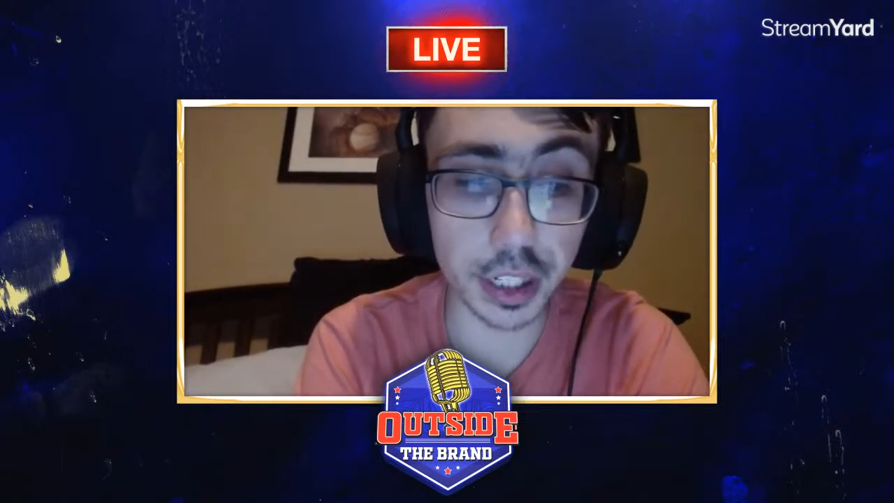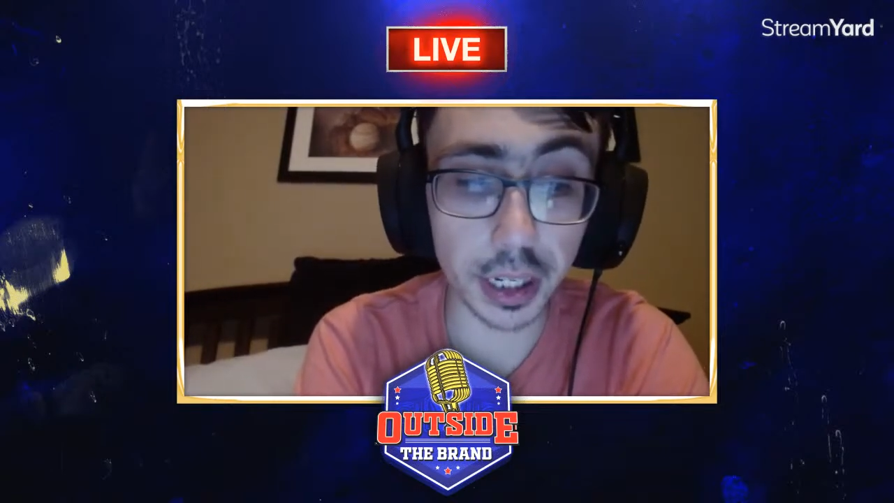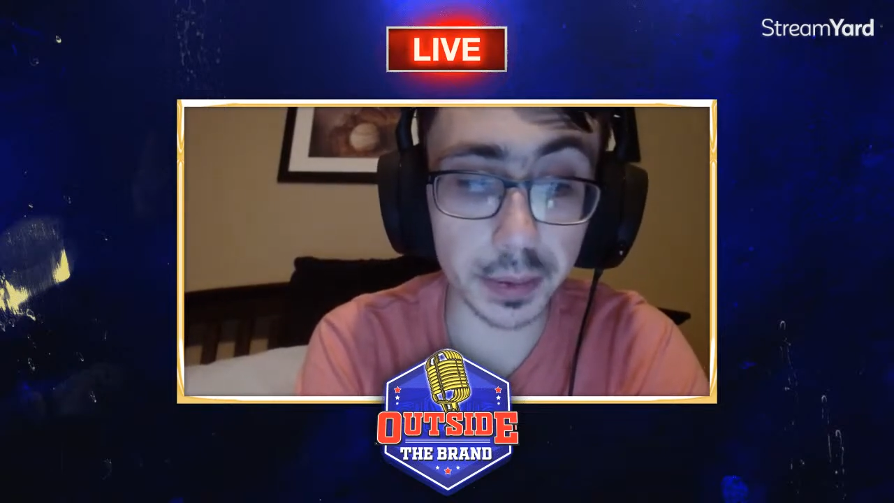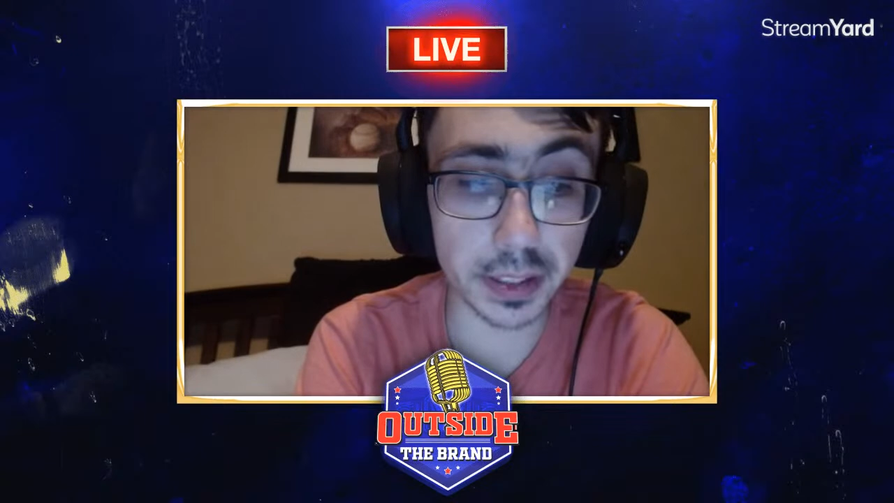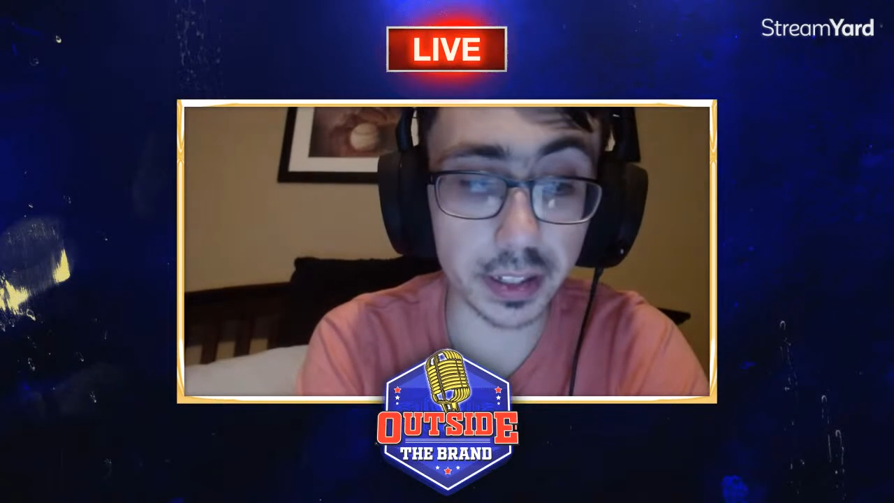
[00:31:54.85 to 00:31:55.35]
The
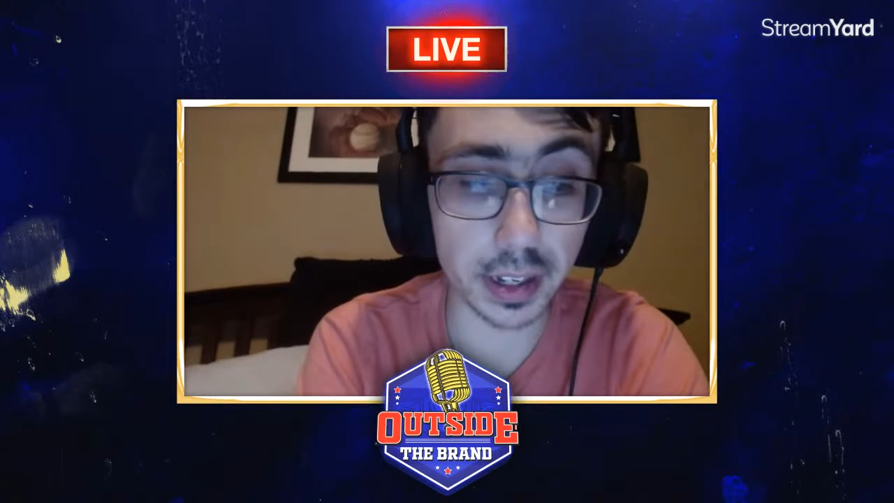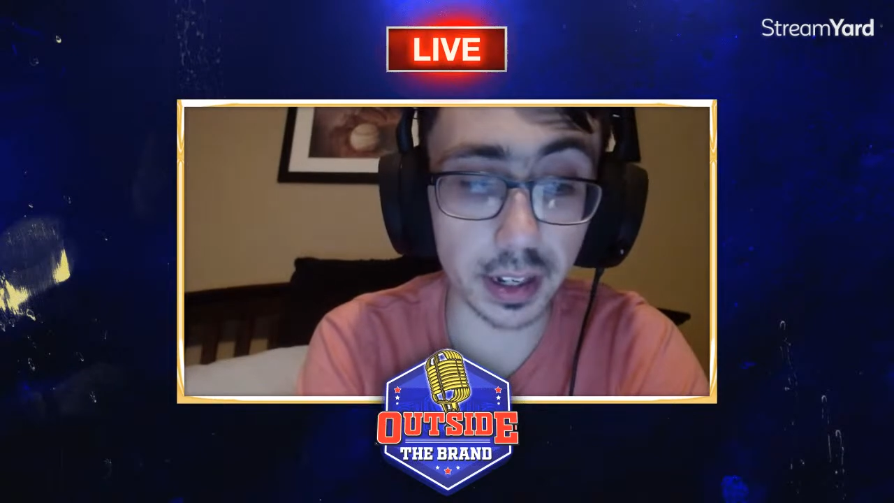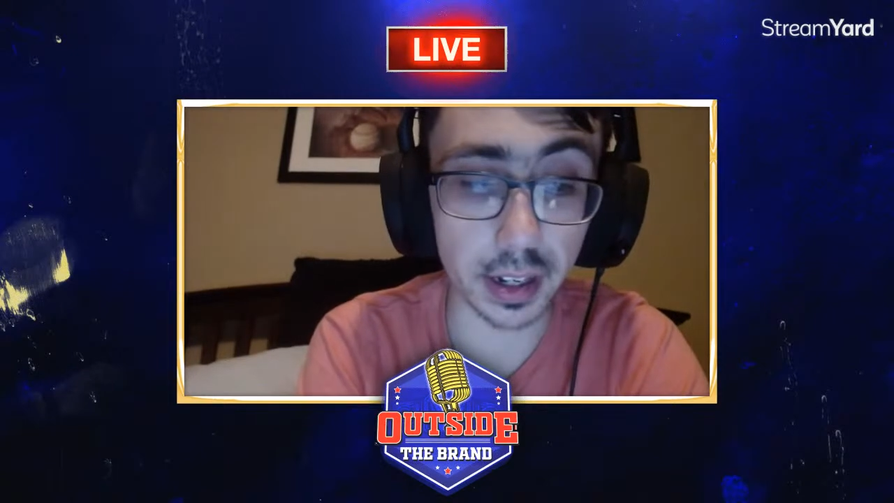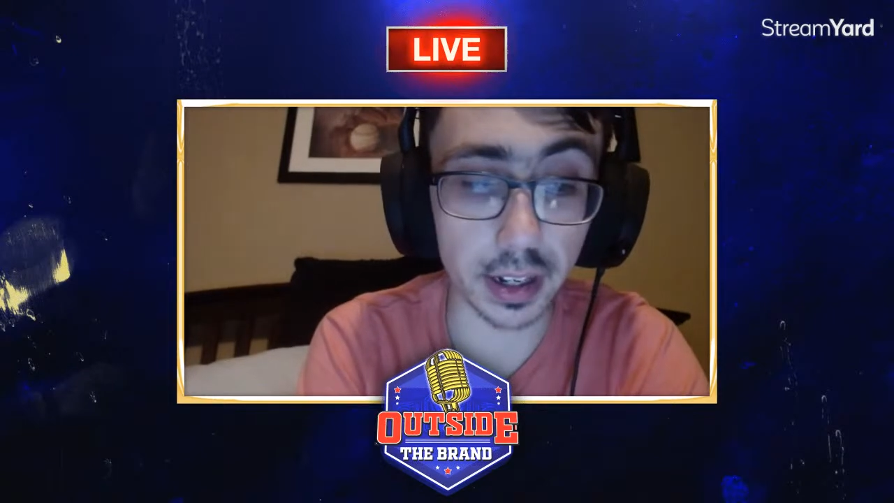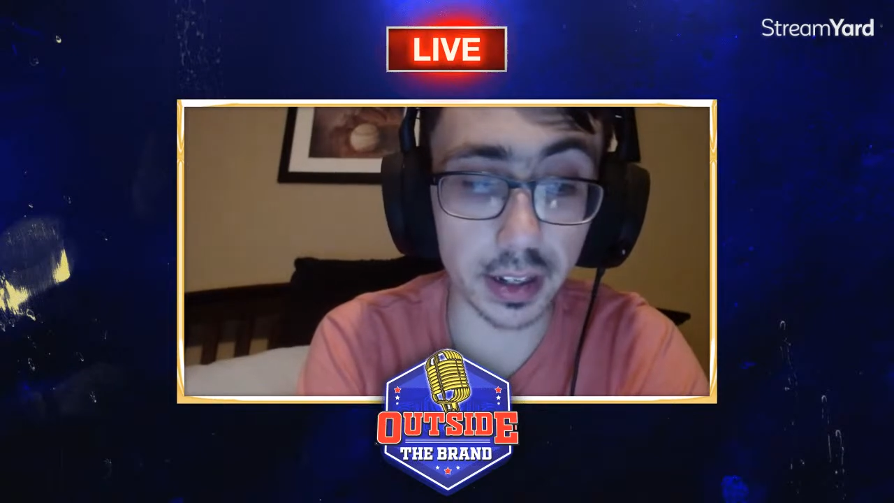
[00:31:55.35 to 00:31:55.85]
champ
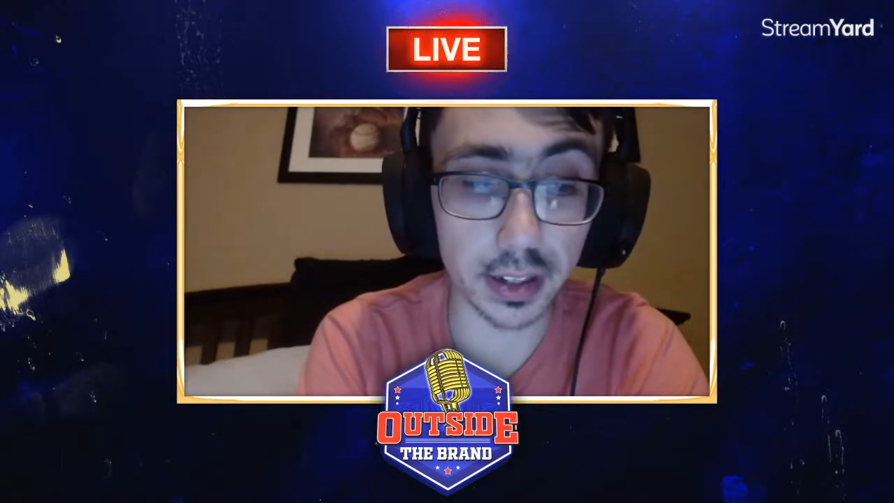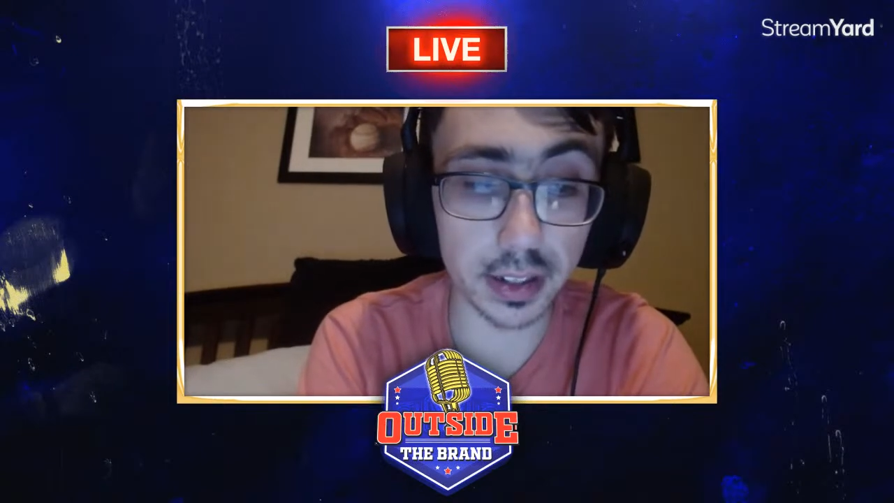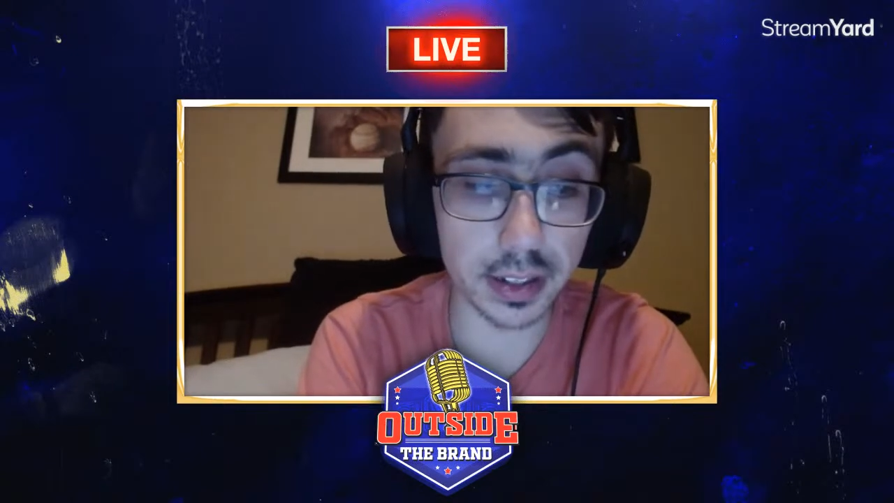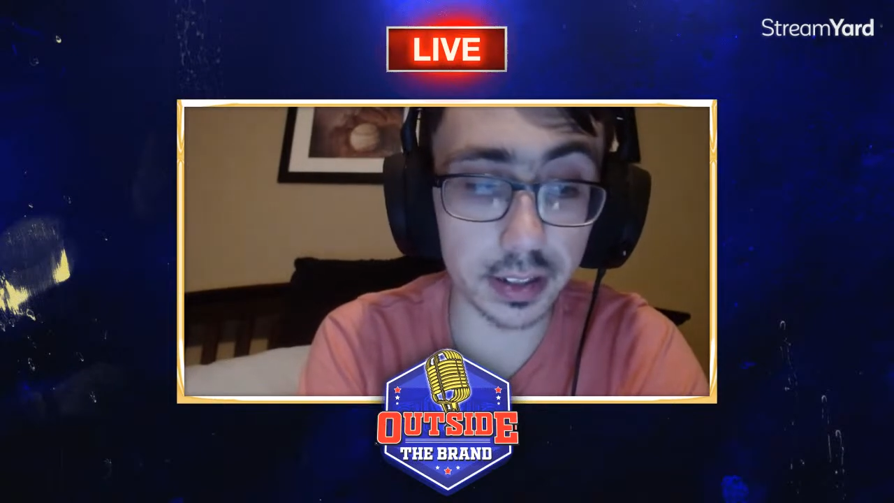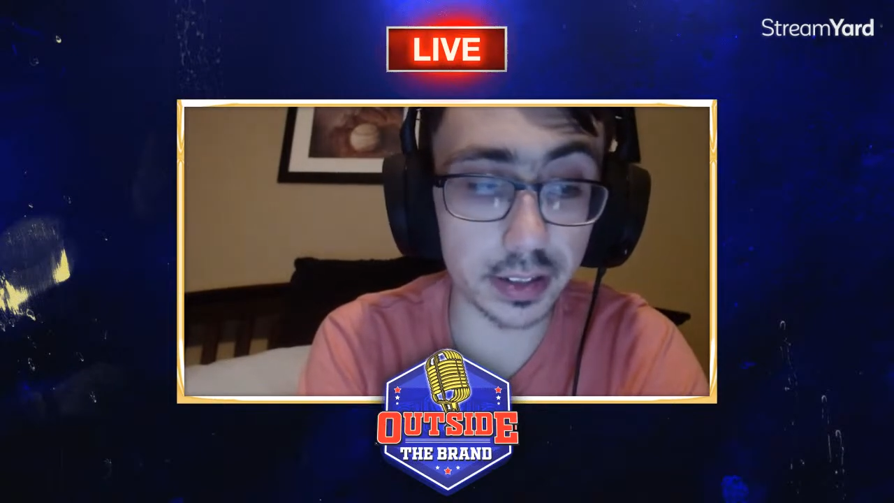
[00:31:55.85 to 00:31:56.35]

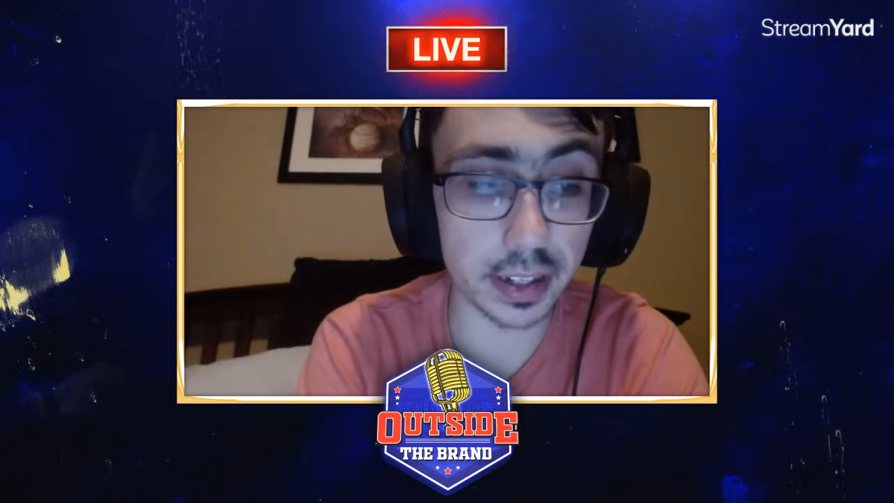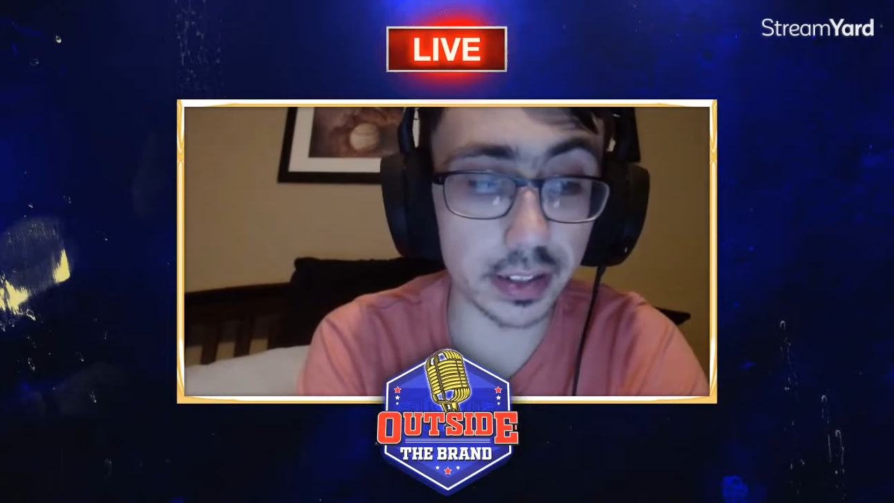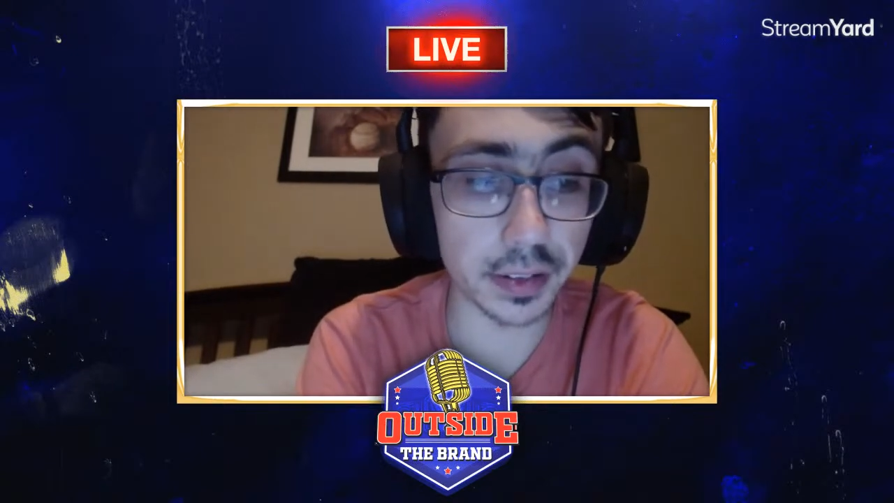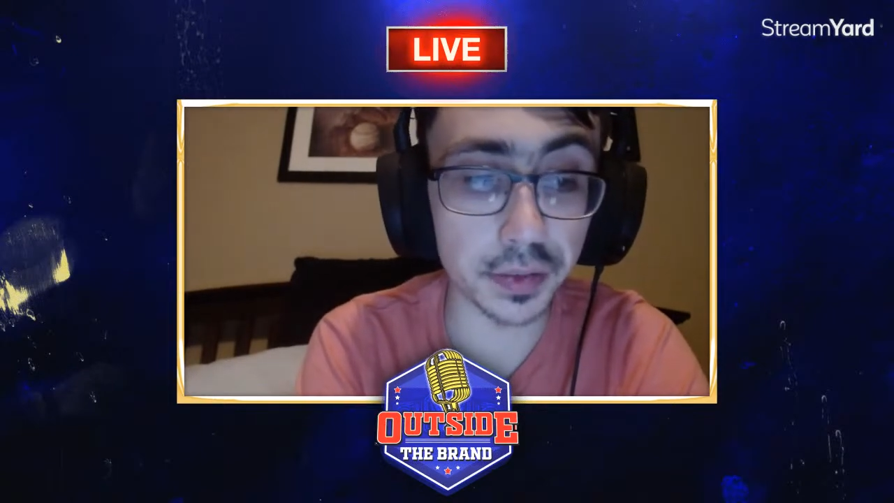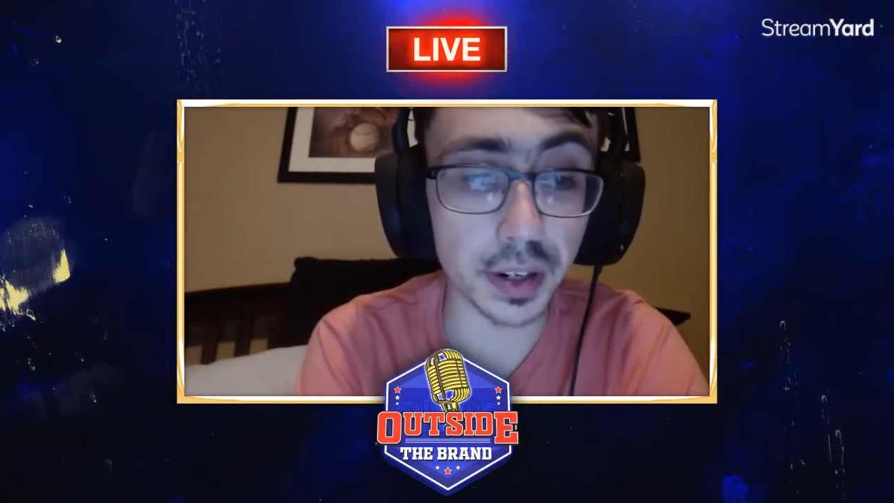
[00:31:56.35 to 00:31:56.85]
stands